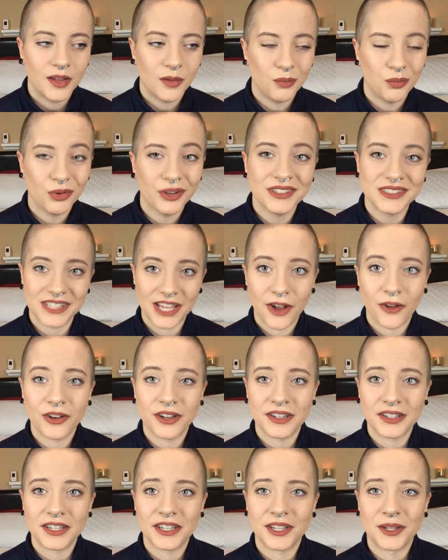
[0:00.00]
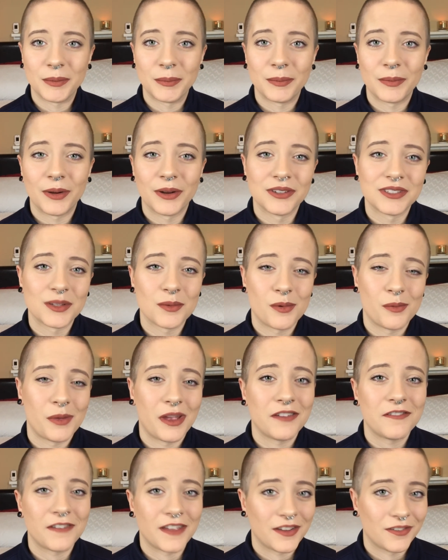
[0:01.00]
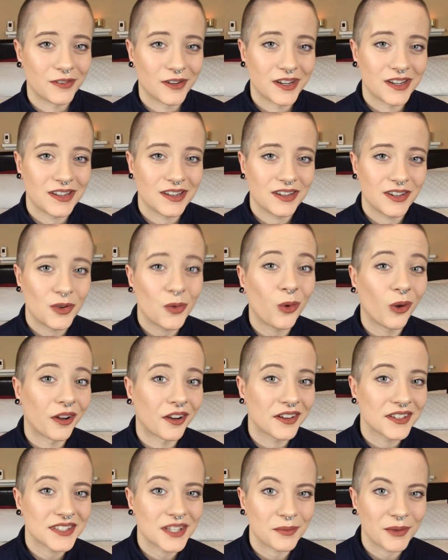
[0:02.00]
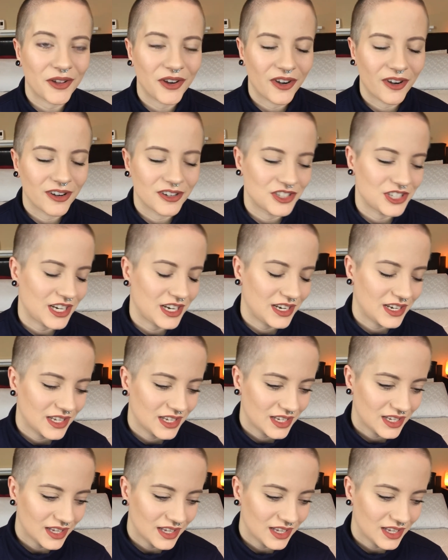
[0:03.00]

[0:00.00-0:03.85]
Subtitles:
brings out in him are some of my favorite quirks about RJ.